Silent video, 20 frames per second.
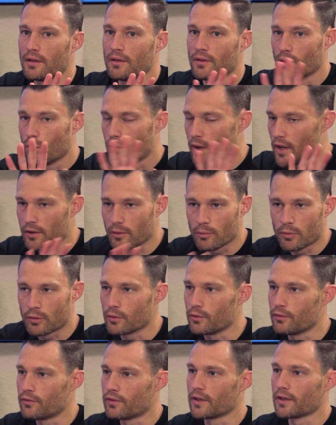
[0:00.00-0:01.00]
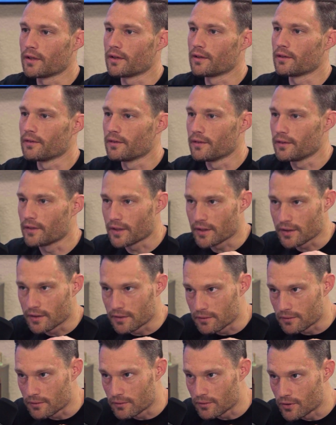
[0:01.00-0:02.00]
weatherproofing. Like,
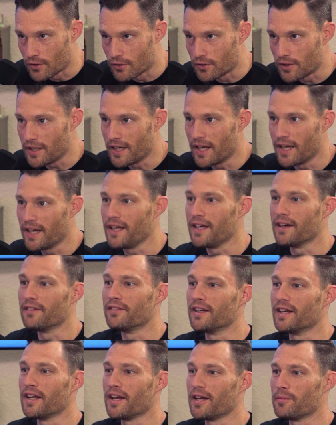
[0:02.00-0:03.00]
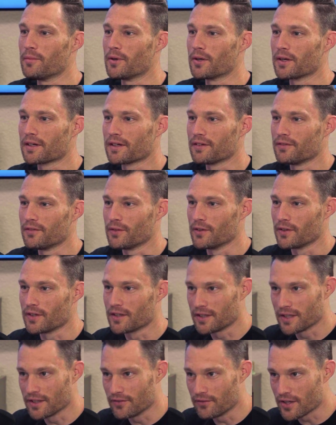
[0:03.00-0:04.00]
you don't need any of it anymore.
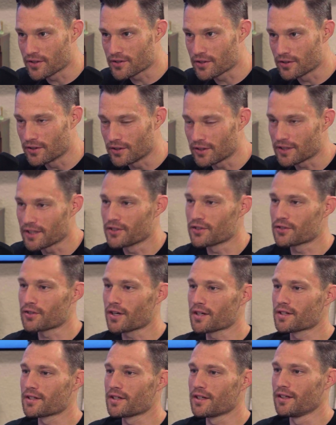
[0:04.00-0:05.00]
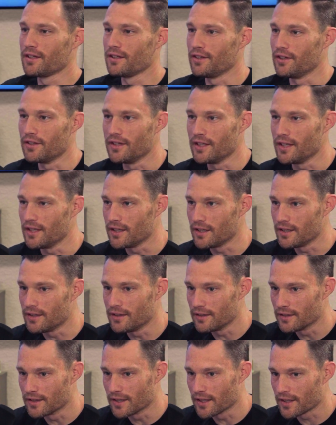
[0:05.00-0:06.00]
Look, conventional construction, you
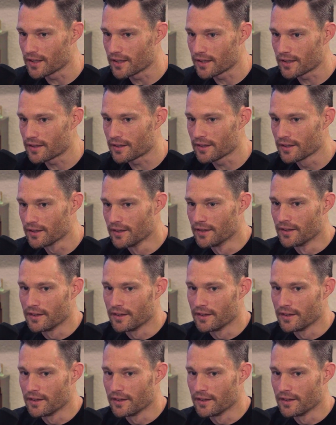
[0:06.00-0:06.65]
need like